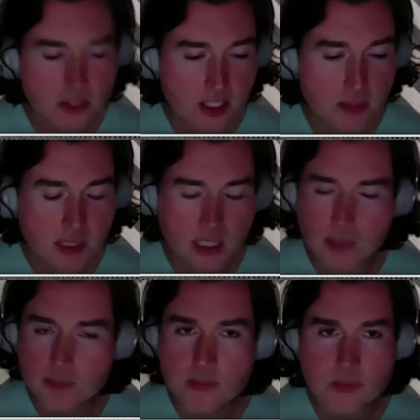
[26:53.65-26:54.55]
there's something
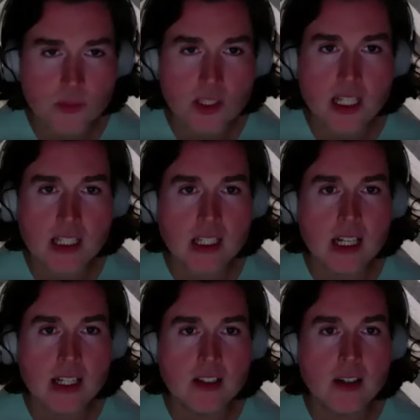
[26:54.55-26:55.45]
up with that
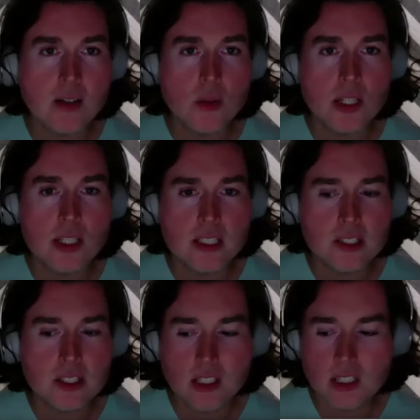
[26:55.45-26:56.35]
guy in a lot of
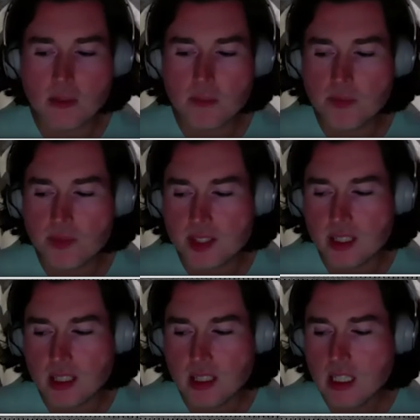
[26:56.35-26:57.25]
ways. Um,
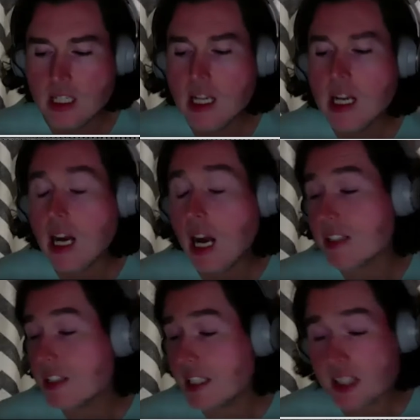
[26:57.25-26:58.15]

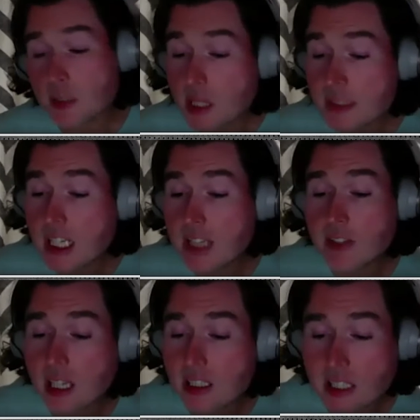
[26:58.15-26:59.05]
I, sometimes I
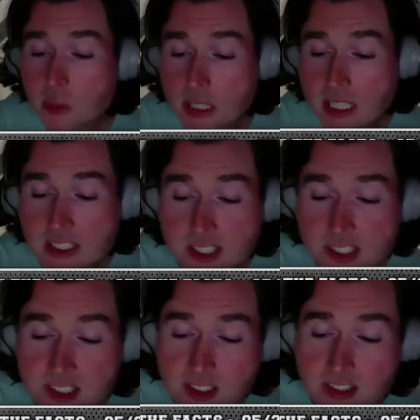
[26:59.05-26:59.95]
I like what he has
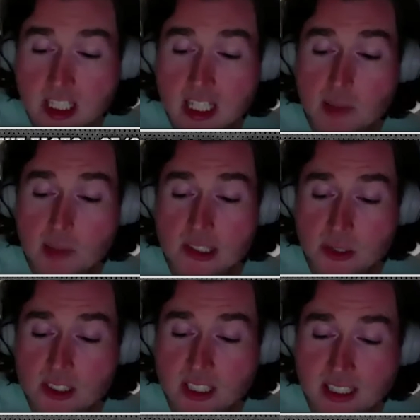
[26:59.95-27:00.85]
to say about
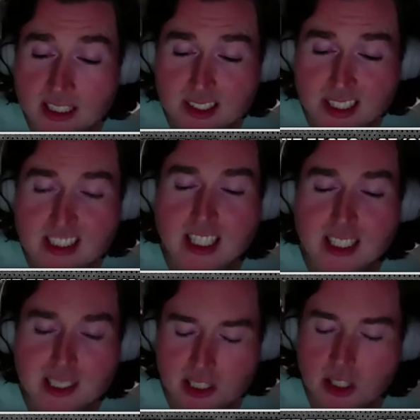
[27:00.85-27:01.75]
certain things, and it's
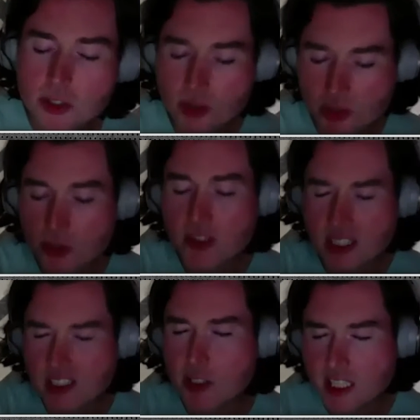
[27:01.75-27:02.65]
like you know you you,
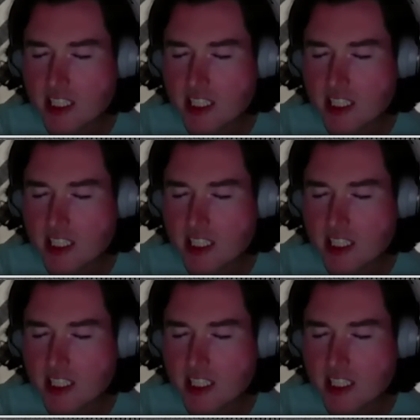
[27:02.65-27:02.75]
you